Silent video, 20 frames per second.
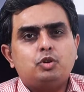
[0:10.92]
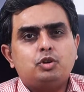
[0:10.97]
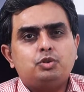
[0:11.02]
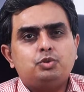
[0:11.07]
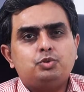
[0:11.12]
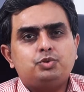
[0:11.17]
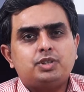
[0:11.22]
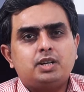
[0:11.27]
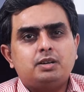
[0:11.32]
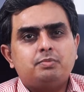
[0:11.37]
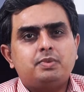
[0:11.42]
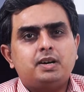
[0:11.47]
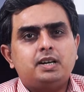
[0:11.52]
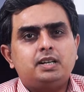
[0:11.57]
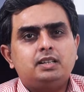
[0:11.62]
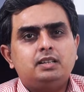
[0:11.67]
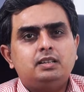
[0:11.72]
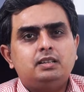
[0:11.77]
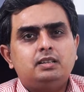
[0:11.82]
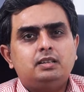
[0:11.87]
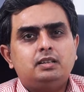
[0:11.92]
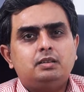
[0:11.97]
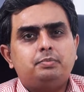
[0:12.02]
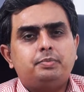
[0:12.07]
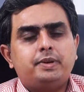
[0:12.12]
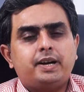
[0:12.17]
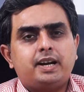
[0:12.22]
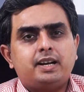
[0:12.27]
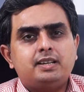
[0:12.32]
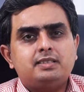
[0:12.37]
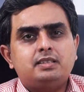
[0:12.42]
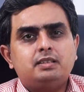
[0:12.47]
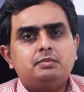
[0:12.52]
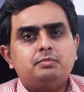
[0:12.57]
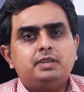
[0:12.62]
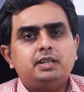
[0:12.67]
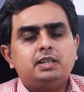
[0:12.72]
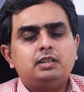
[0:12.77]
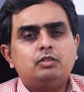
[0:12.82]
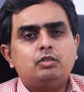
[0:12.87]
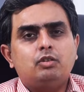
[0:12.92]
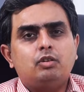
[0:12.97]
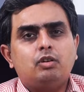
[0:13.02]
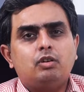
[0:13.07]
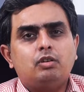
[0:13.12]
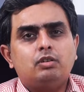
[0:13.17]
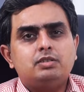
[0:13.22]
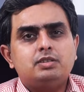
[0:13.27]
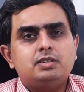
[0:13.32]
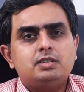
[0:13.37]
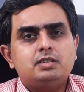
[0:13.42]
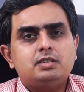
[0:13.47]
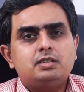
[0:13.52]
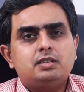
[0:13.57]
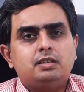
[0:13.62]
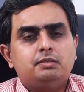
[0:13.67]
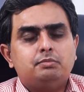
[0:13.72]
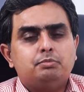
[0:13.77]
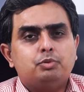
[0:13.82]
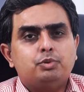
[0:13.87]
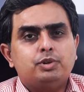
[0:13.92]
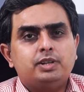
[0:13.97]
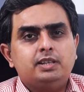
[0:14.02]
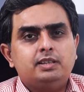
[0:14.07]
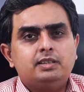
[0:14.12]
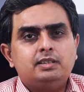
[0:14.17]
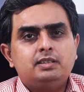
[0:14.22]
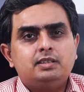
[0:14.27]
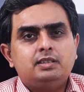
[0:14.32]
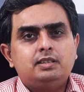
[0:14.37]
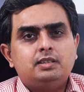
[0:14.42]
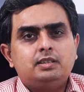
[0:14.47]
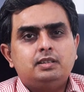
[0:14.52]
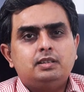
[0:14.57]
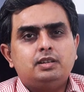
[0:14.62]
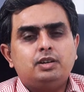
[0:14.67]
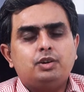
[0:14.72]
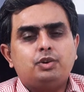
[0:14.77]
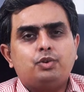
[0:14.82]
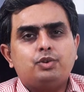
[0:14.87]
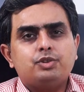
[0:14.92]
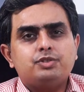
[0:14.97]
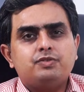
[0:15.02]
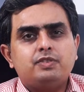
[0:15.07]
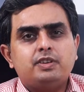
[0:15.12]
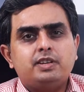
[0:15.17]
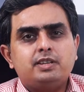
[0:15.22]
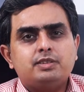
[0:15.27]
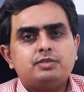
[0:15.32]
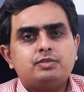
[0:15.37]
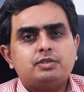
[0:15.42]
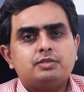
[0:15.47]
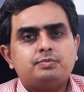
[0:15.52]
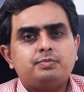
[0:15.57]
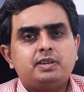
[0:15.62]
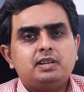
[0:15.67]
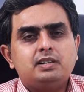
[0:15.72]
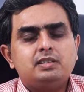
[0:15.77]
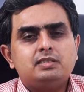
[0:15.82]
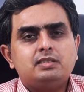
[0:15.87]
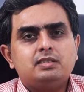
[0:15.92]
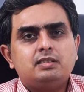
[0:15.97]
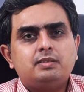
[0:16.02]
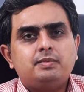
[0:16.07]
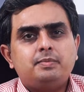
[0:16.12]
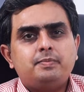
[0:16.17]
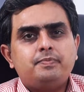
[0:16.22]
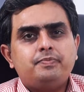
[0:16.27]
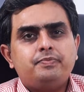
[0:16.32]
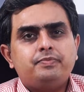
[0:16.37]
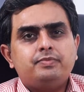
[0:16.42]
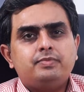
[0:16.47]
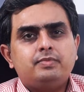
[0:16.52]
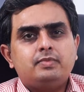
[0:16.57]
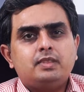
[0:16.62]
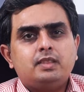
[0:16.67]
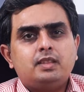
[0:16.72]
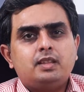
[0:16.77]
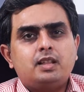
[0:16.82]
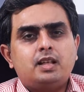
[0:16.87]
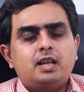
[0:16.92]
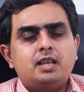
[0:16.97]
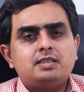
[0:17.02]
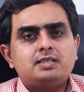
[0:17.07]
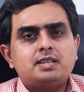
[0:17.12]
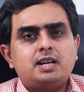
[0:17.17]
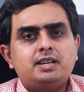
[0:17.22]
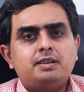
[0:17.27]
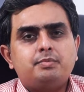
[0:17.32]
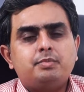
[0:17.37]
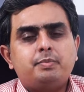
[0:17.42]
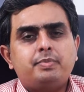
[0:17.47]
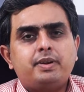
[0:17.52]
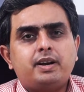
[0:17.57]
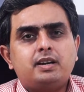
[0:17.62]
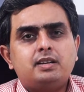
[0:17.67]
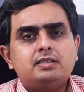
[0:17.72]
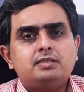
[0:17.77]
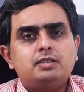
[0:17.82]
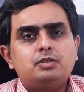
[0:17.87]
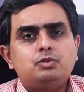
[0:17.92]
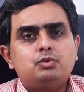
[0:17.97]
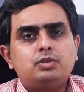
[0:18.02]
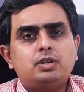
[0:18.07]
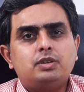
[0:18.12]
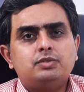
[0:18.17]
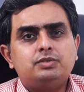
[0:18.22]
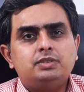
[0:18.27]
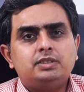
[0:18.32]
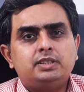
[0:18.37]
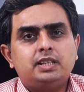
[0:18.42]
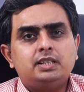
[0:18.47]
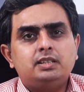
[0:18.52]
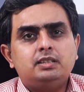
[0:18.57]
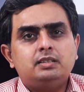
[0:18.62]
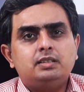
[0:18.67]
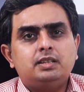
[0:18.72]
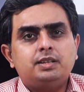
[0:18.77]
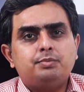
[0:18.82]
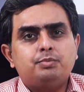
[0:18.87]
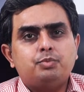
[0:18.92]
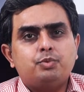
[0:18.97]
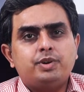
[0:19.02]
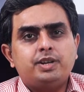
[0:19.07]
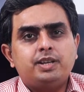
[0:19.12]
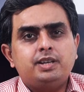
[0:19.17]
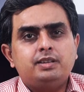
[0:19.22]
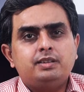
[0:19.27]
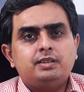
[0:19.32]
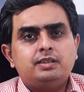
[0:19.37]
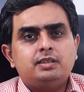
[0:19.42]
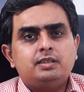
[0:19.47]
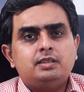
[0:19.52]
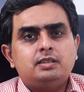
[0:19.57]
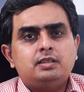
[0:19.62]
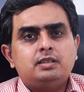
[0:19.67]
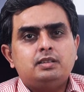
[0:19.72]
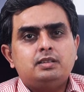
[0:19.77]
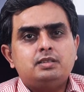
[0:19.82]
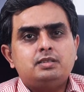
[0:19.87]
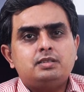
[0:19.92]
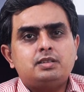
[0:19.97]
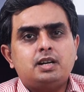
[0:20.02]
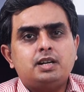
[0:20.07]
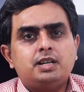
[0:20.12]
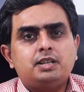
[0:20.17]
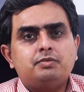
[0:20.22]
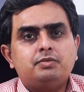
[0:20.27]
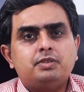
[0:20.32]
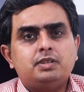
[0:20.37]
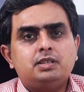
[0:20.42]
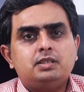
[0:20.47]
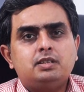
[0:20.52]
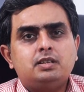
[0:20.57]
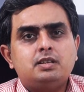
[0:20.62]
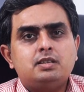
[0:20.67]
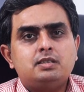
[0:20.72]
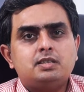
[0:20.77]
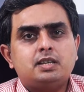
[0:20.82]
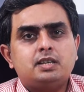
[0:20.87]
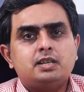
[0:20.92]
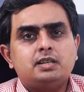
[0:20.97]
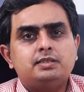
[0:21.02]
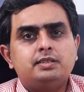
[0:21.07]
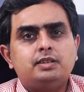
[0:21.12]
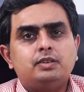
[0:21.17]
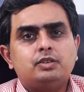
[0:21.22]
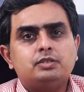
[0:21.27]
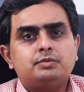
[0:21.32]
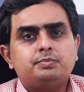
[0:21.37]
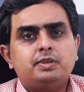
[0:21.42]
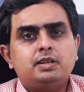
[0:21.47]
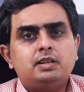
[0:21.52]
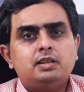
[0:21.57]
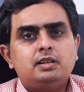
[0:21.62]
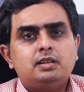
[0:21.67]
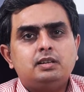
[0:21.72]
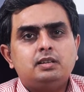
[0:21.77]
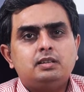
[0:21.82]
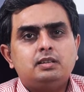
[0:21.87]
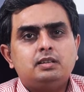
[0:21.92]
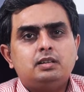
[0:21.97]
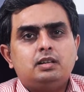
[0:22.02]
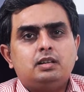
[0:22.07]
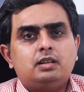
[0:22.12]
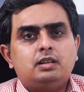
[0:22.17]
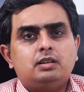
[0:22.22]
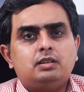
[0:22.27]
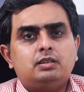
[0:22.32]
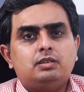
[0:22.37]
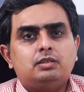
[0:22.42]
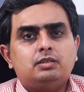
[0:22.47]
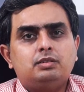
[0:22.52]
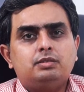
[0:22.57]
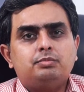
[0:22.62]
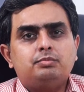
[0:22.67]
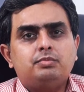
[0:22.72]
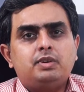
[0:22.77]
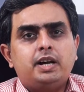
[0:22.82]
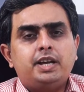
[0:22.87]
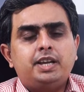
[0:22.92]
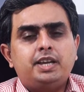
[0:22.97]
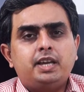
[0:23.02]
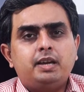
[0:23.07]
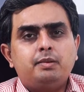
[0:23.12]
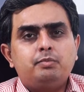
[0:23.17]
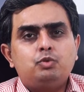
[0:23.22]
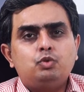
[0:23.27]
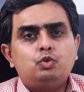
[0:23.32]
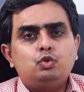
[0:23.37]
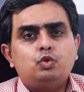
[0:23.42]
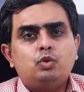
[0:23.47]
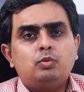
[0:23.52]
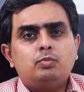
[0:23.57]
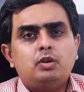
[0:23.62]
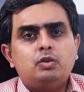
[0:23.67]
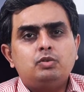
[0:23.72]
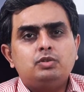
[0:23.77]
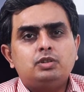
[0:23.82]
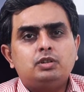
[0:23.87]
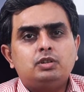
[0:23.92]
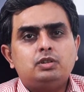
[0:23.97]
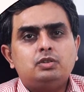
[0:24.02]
Dr. Tushar Patil, a practicing medical oncologist in Pune across various hospitals. I started my practice in 2010 in Pune, starting with Sahyadri Hospital. I came to know about